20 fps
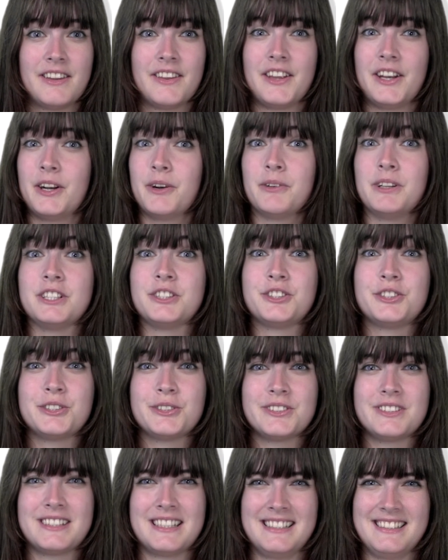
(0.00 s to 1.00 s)
There are only
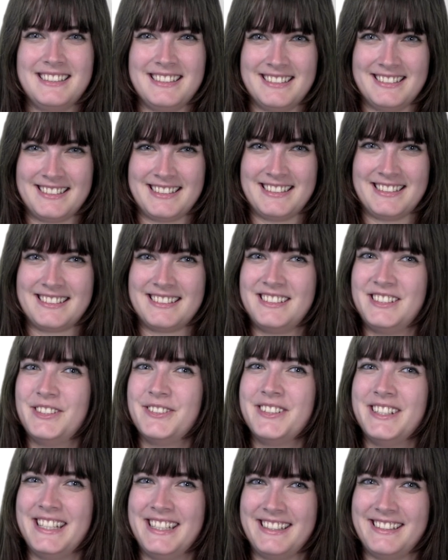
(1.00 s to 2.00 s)
2 sentences
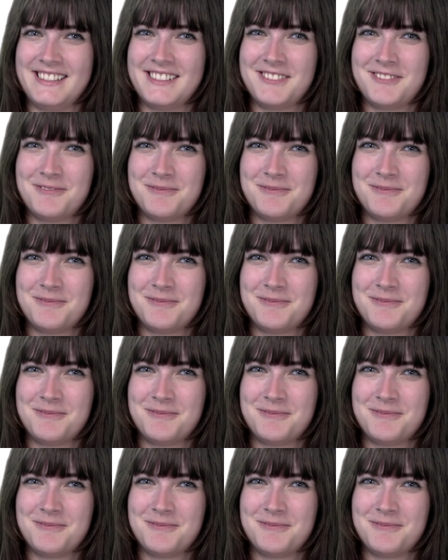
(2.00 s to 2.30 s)
you need.